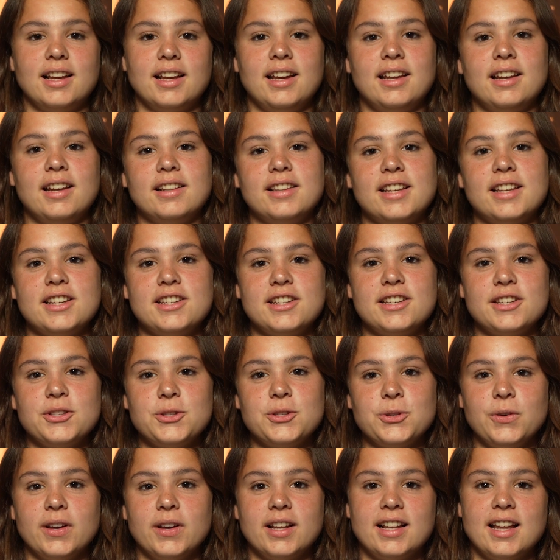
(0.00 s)
In addition
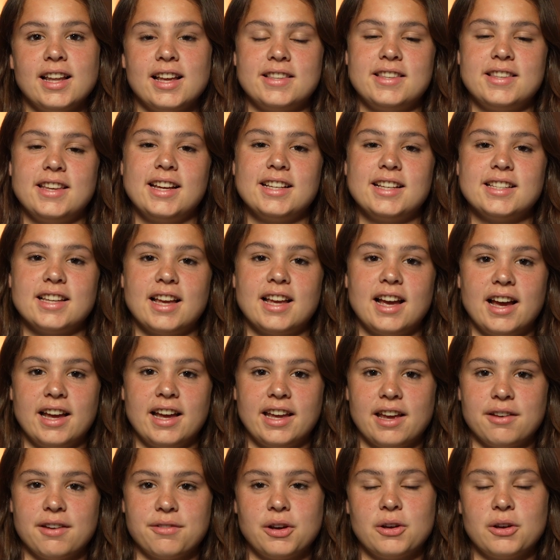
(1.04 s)
to athletics, I
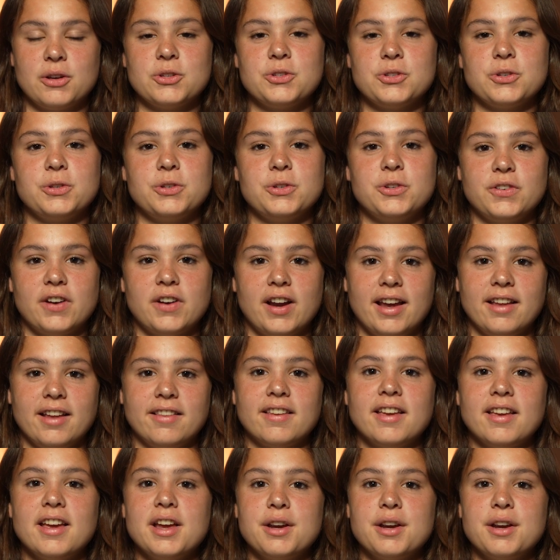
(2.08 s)
have also tried